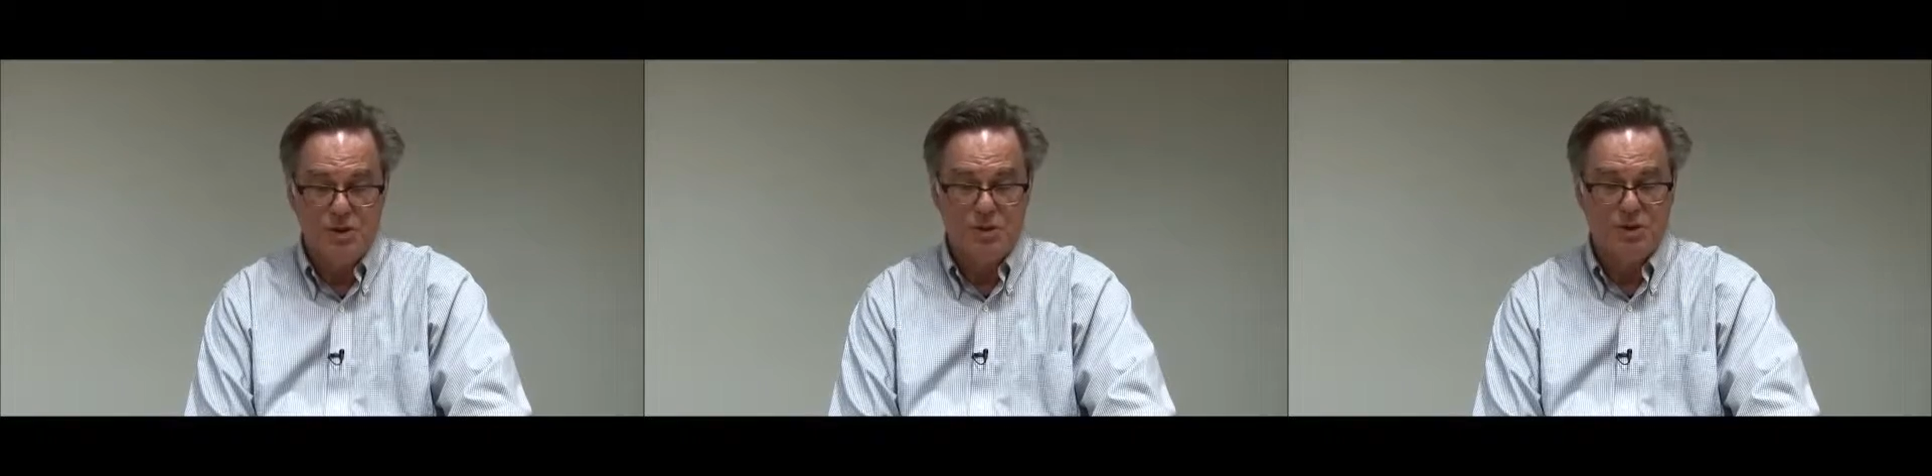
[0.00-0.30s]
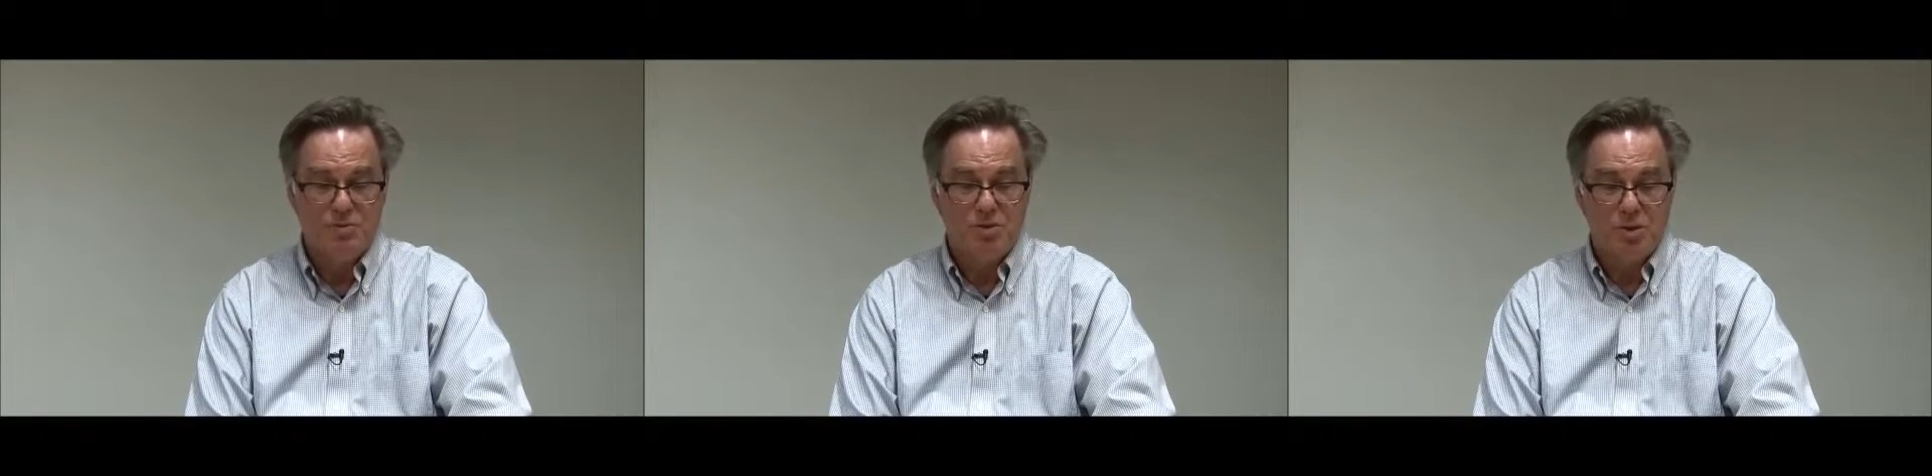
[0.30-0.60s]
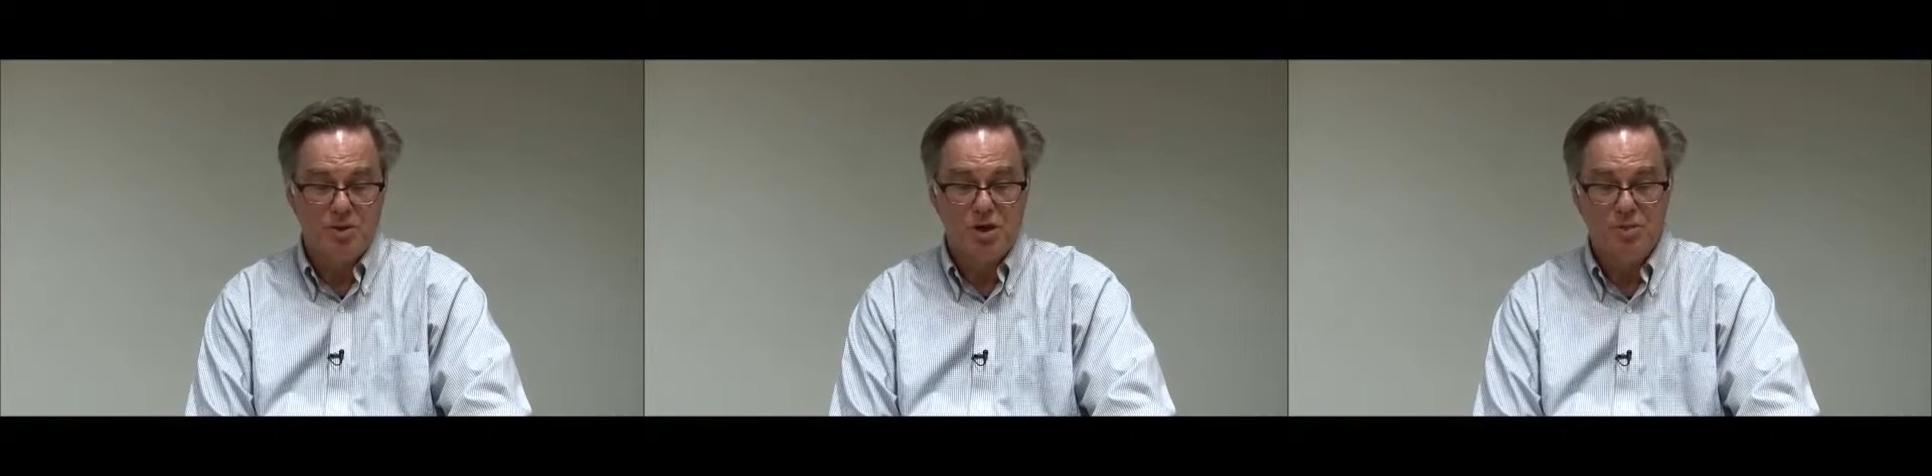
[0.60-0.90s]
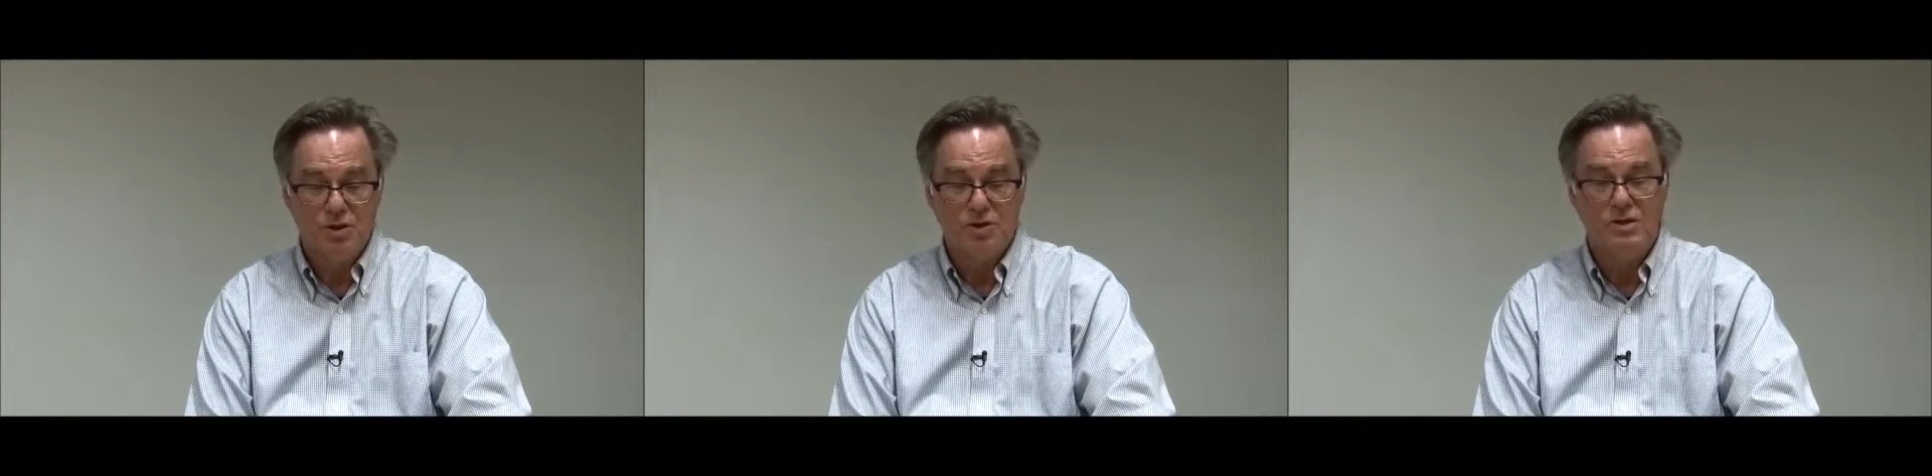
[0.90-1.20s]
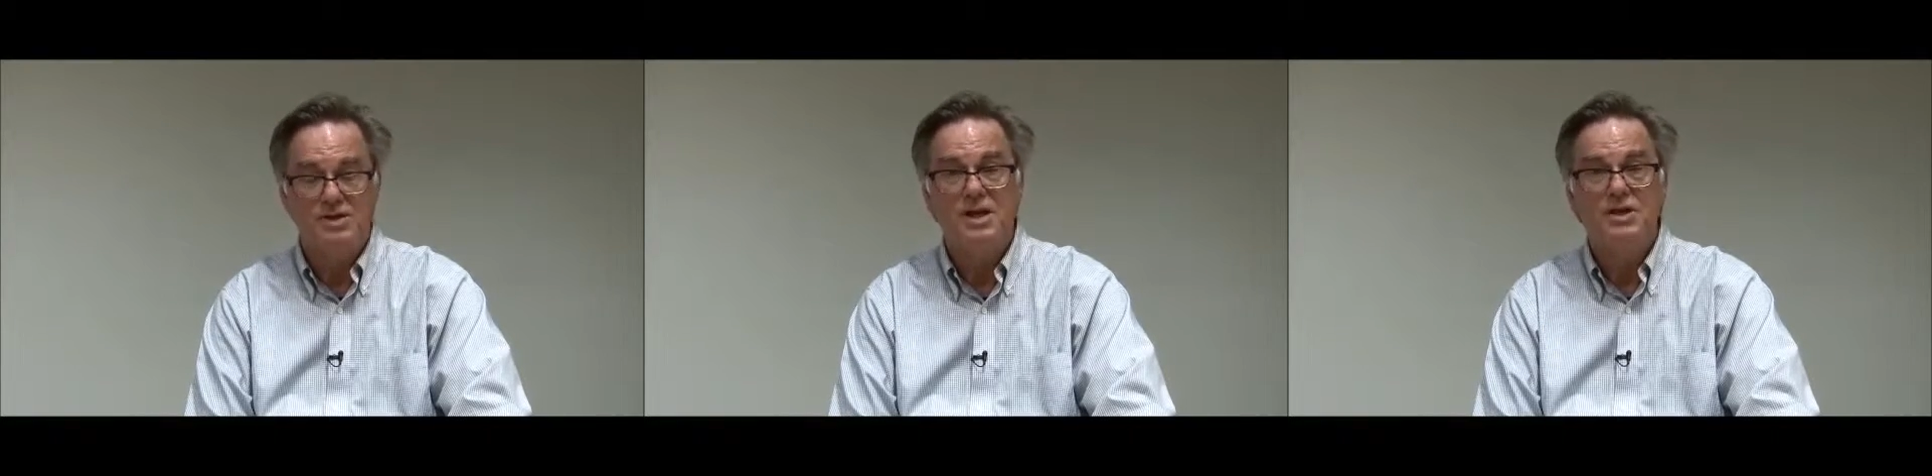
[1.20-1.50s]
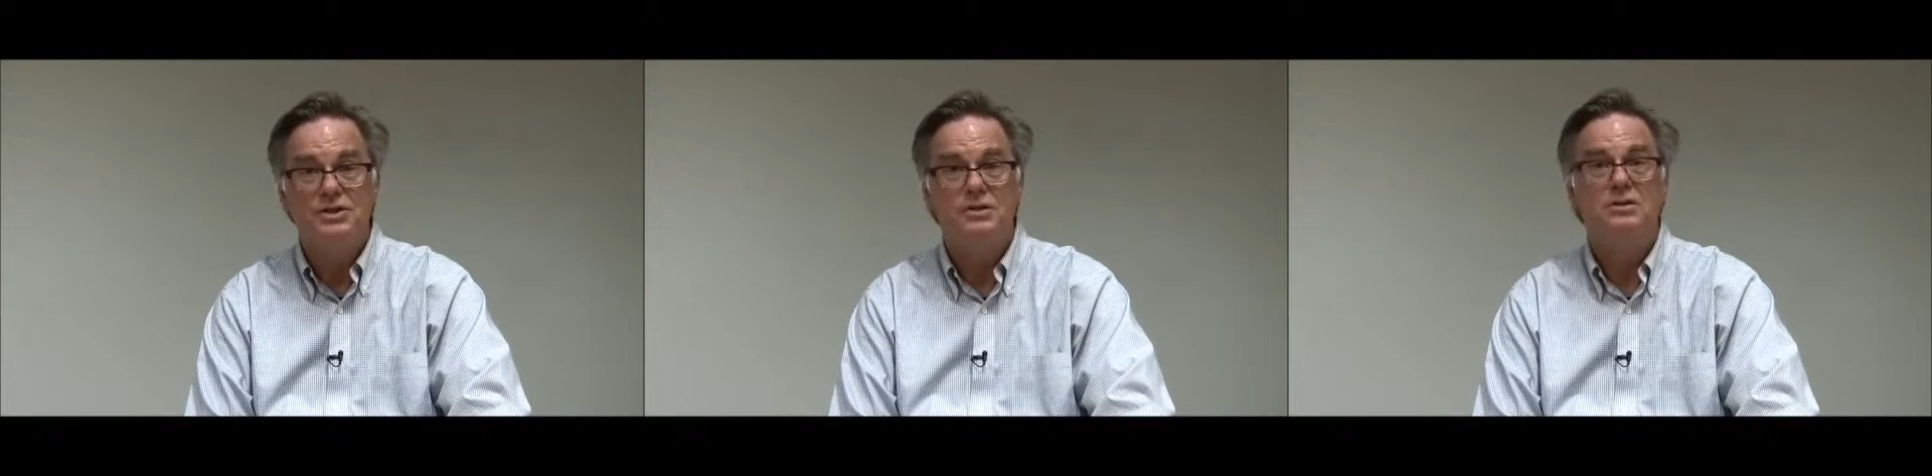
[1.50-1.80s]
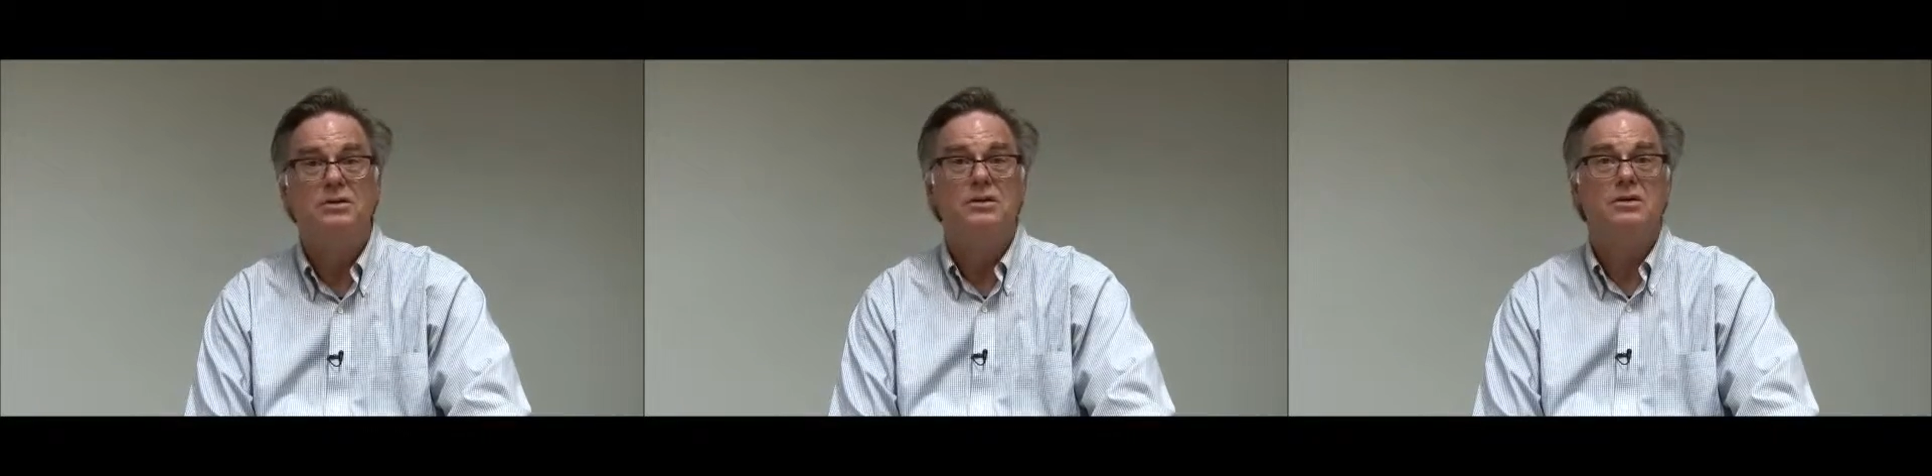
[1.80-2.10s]
which promote
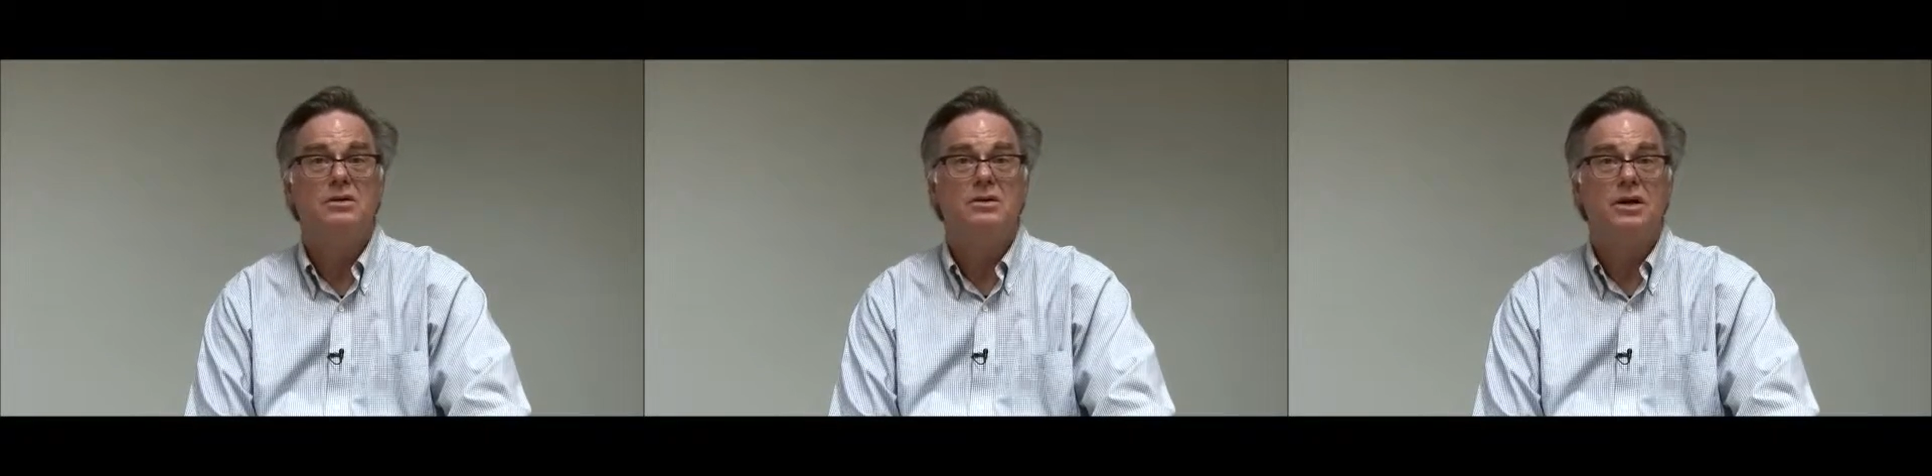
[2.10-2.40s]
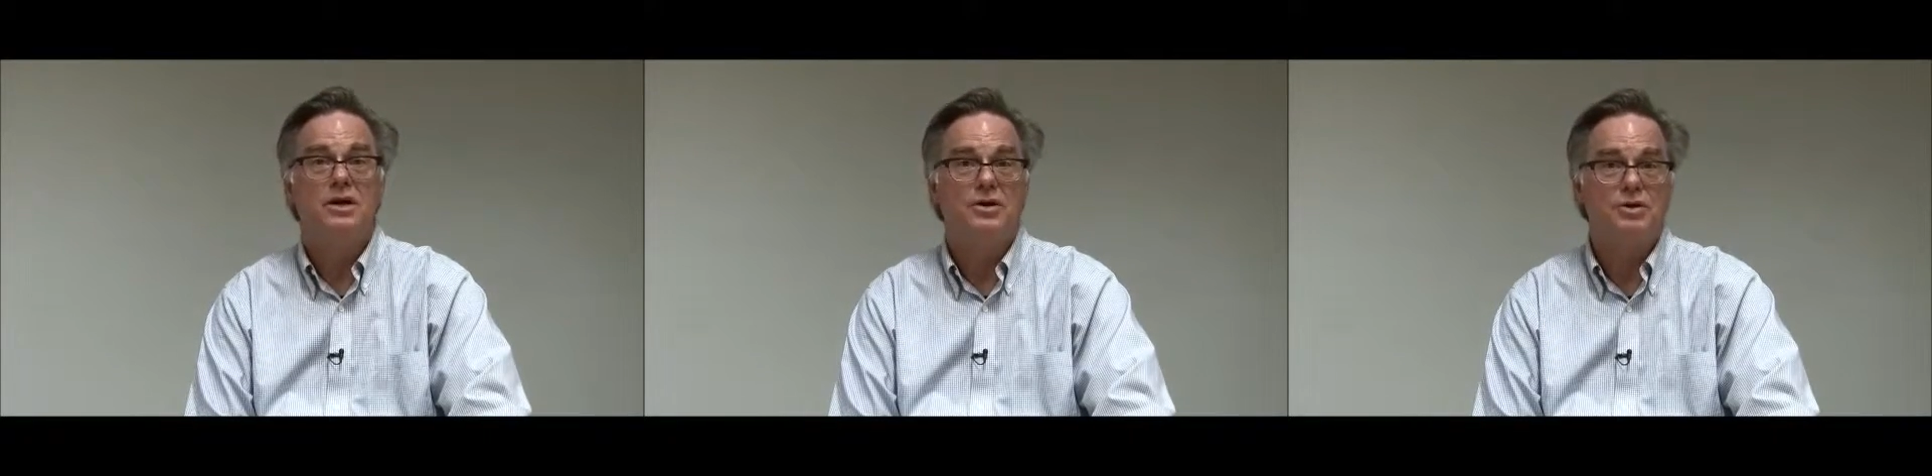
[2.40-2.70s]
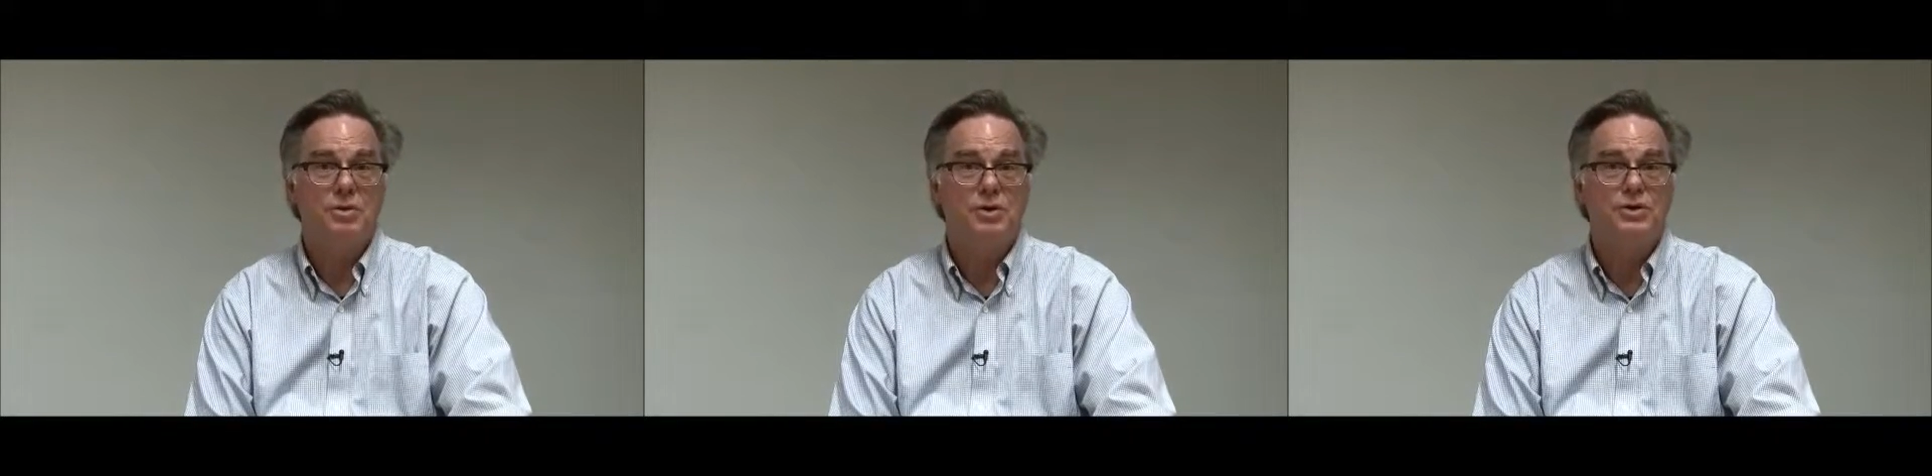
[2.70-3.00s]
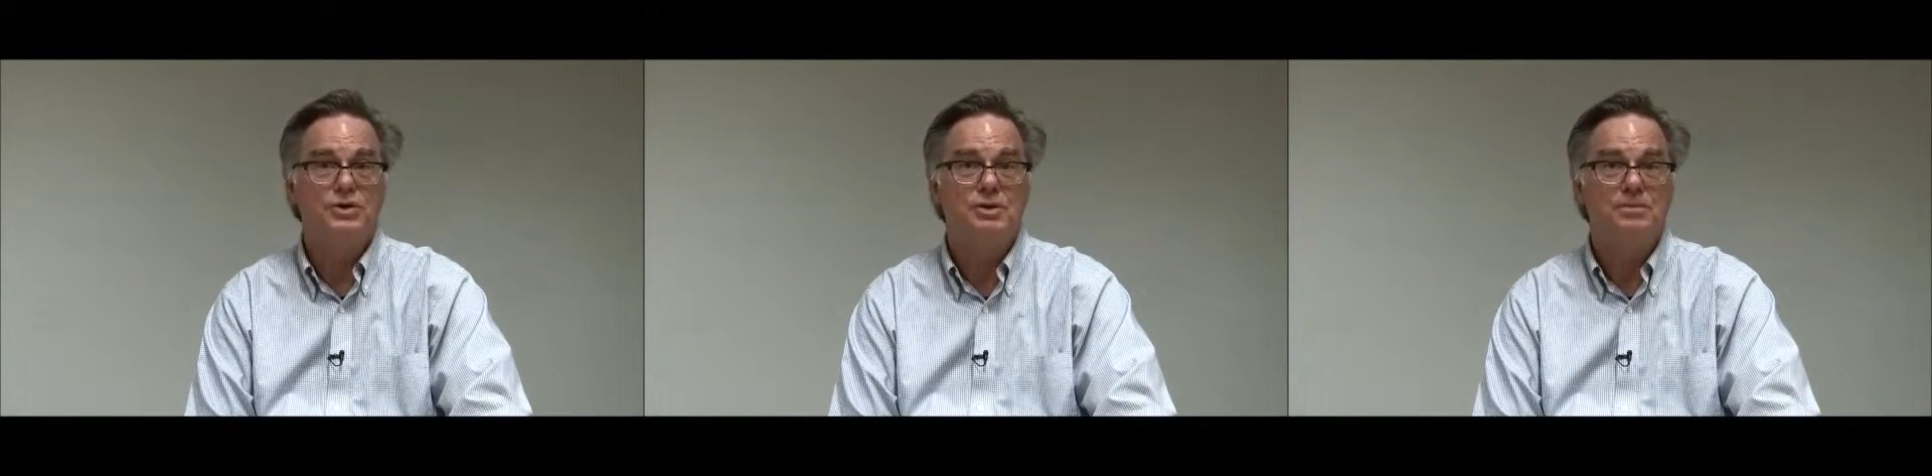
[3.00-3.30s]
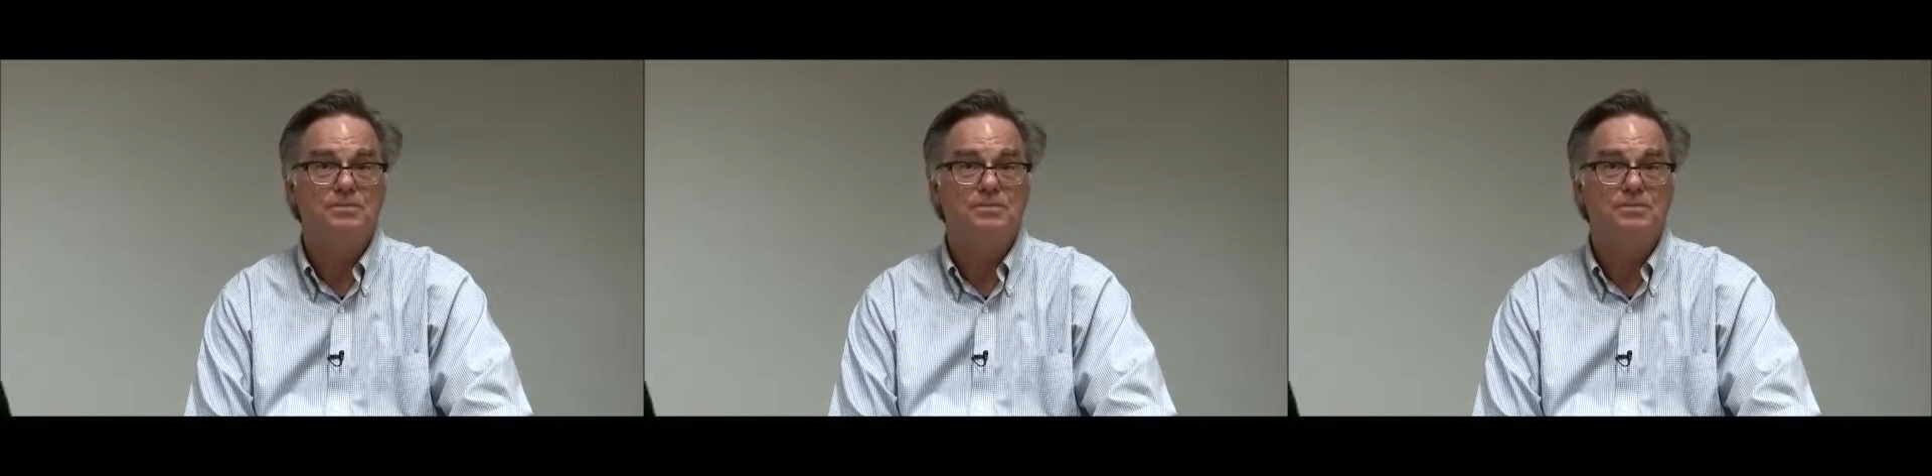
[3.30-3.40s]
commercialization and entrepreneurship.